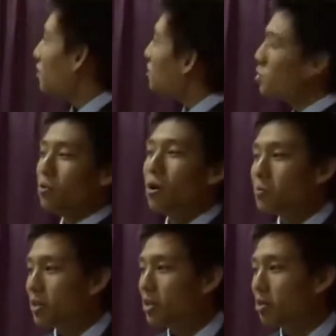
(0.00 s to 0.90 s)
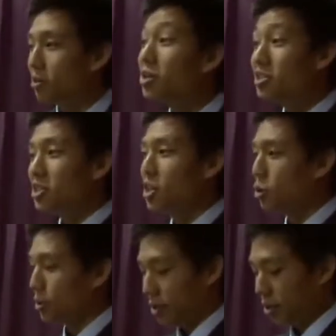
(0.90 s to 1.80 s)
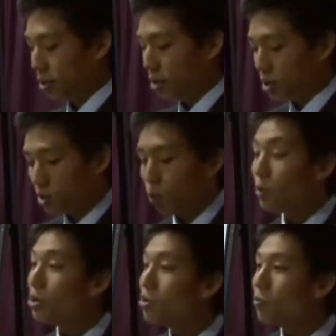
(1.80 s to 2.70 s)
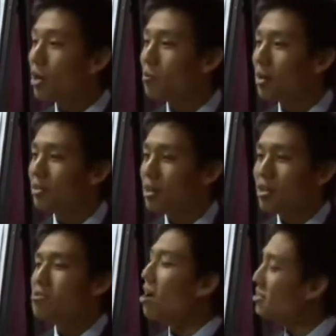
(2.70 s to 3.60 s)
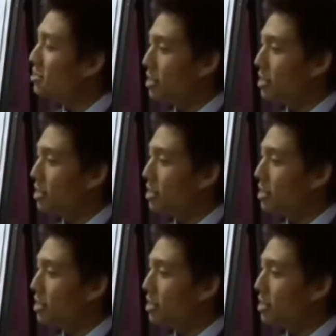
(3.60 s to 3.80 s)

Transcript: now there's a problem here, security. So we're going to recommend not